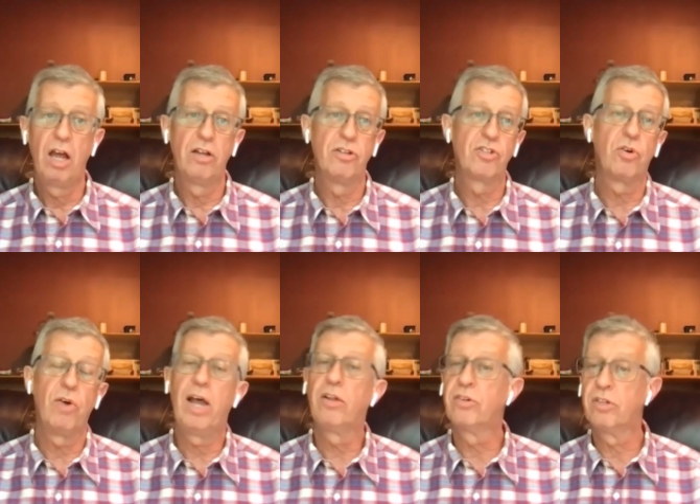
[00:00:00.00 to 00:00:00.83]
Uh,
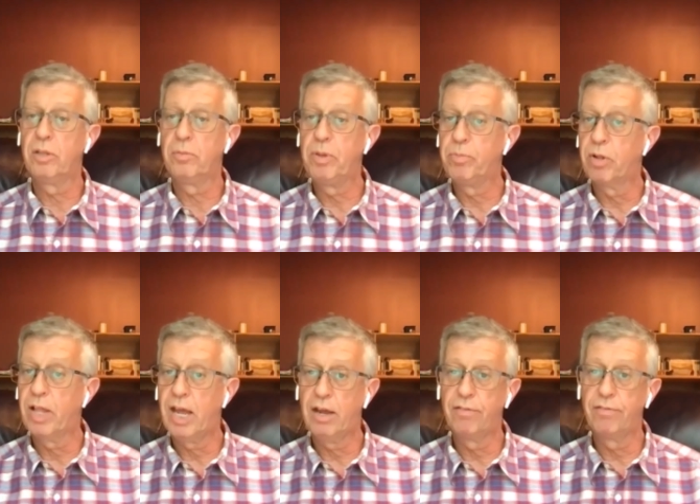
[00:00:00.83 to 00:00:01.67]
so elderly people
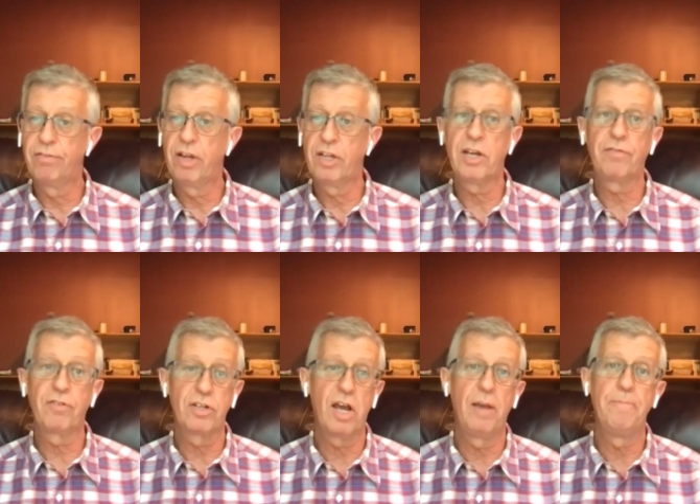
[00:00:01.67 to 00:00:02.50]
have a
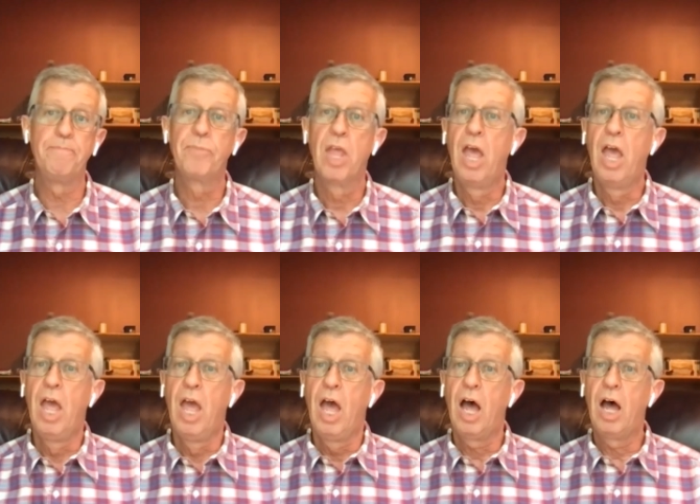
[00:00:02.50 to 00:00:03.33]
tougher time.
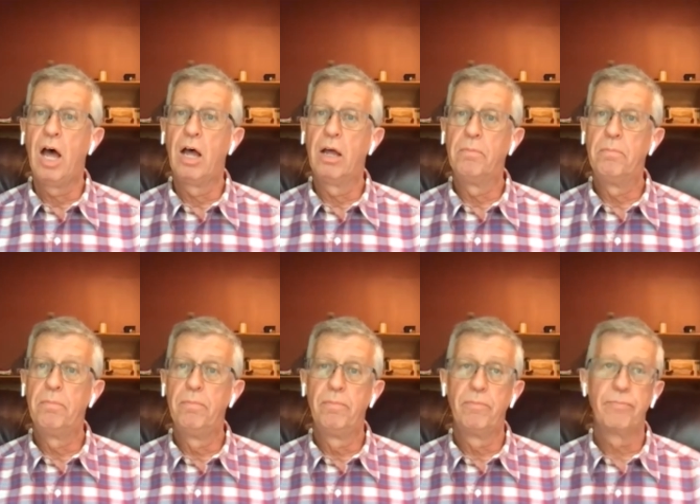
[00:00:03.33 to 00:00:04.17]
Mm.
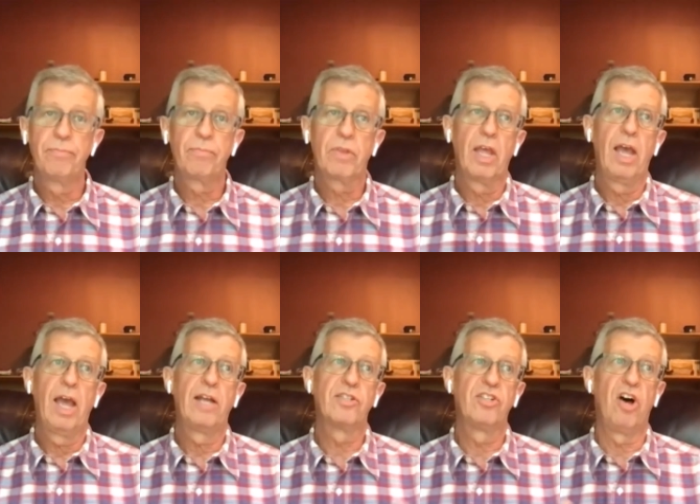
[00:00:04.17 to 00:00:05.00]
Uh,
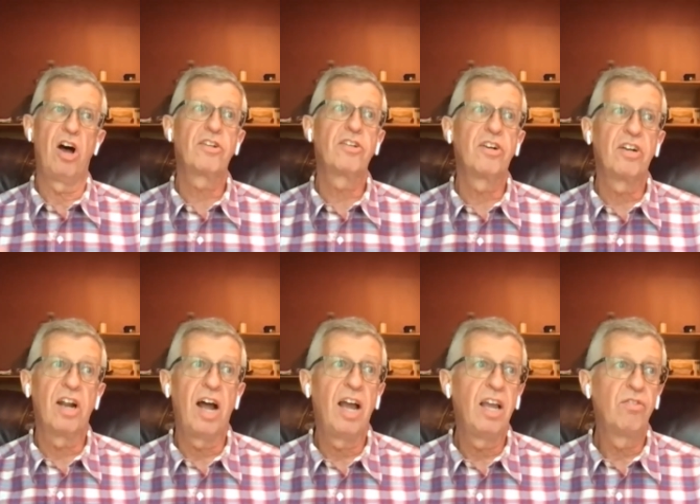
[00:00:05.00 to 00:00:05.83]
as a
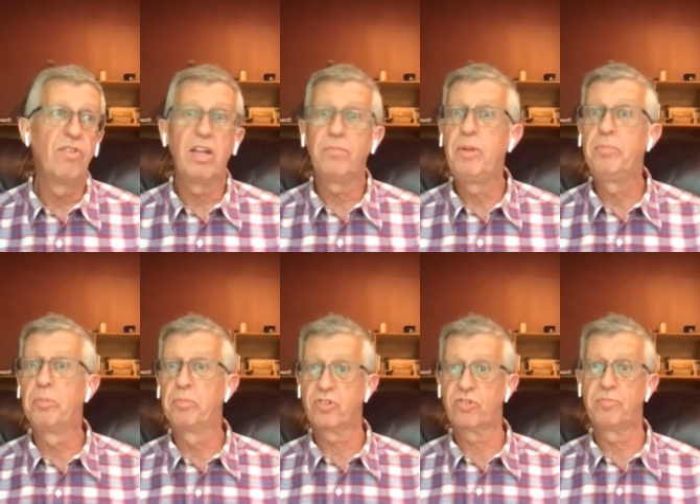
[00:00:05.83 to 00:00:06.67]
doctor, I write
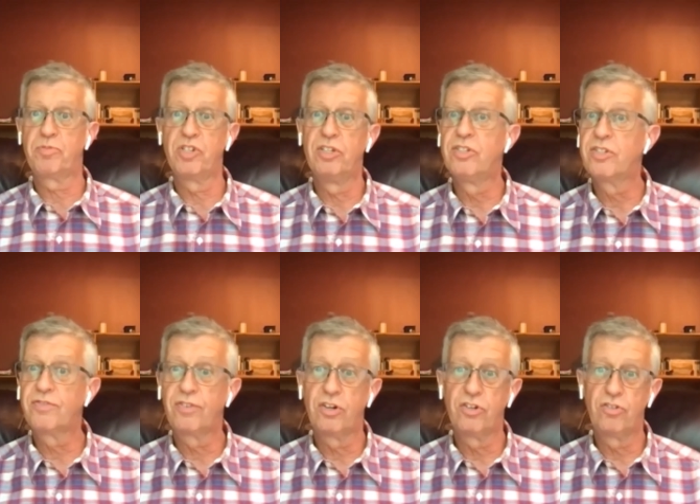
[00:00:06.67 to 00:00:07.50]
people prescriptions
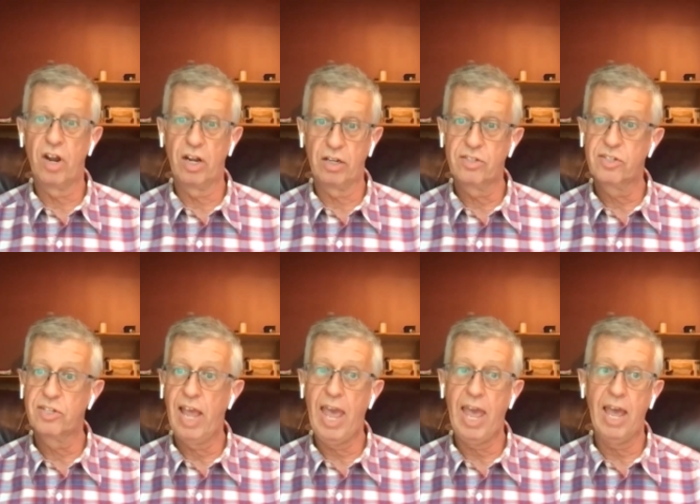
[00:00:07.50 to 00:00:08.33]
for
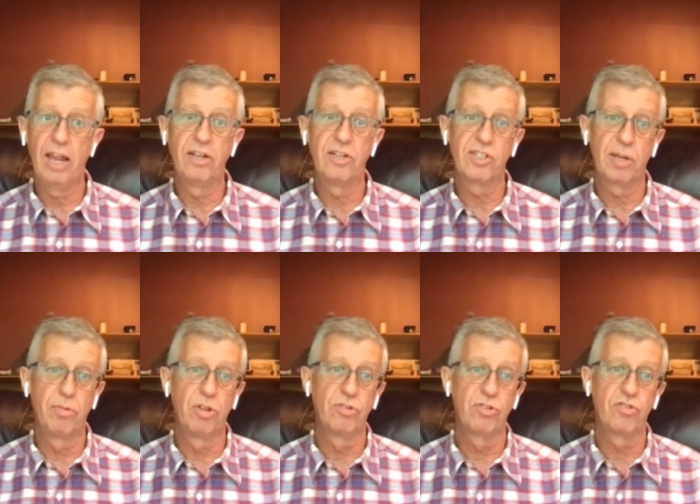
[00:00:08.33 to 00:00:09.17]
drugs, and
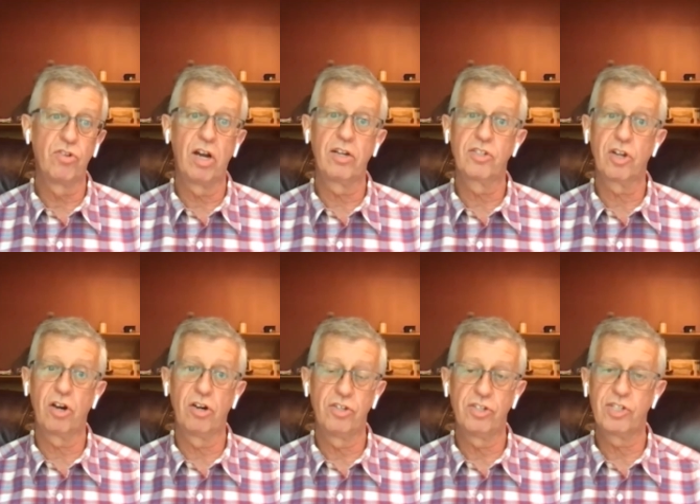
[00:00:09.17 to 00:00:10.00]
some of those drugs
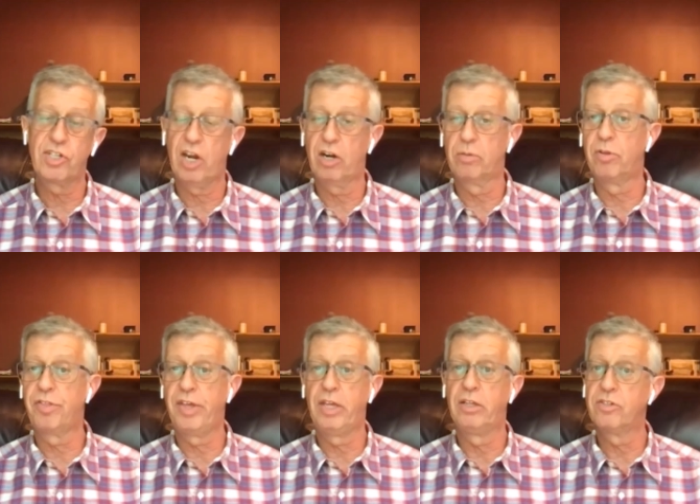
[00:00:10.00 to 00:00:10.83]
are just terrible
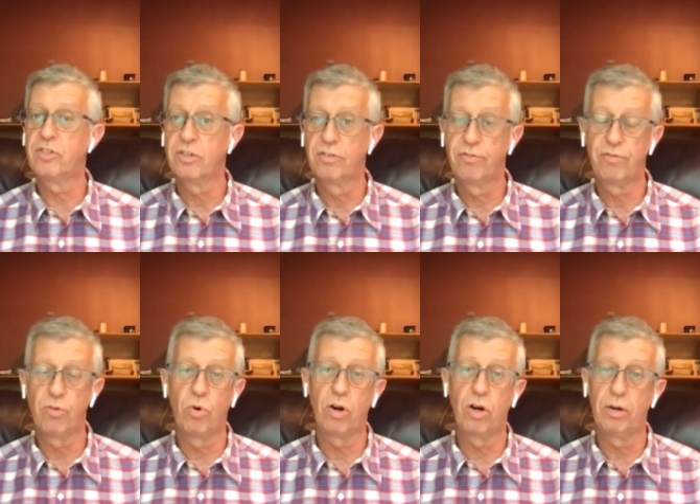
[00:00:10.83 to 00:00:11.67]
things
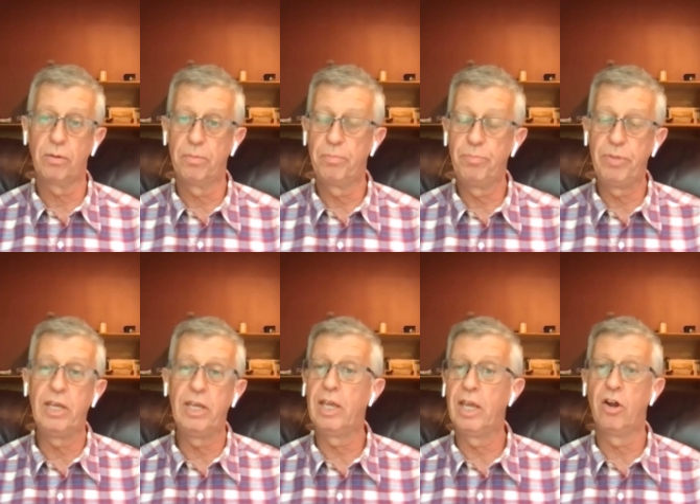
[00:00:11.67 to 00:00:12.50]
for
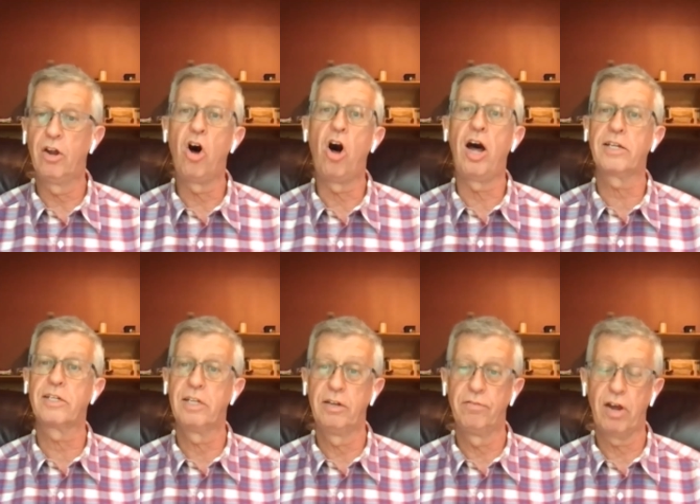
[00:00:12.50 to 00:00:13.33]
being in a hot
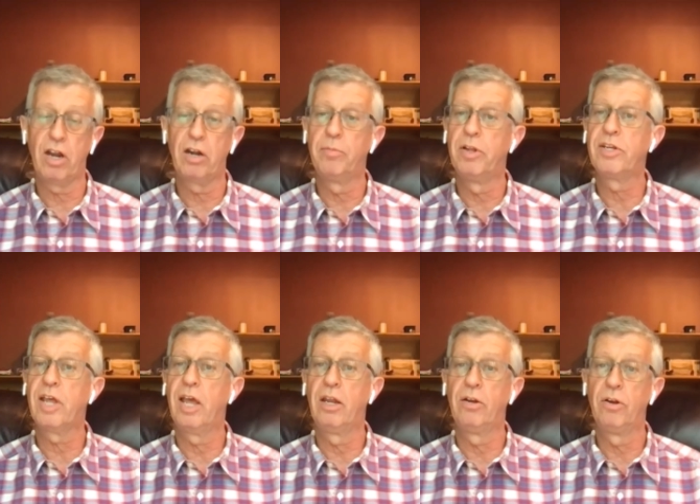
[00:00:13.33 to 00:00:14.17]
environment
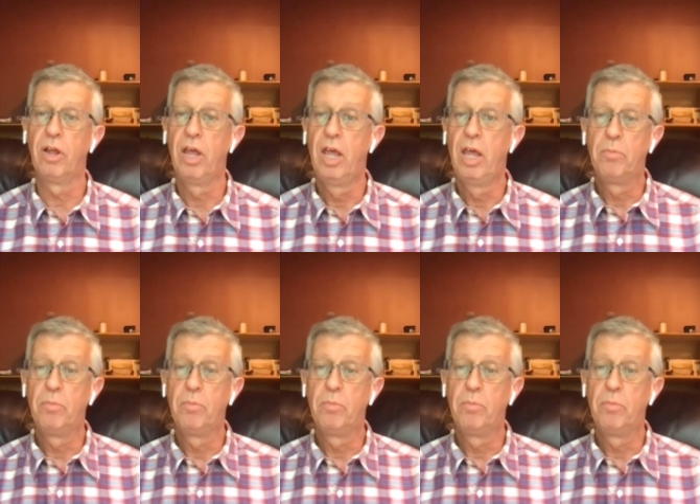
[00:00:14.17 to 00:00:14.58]
and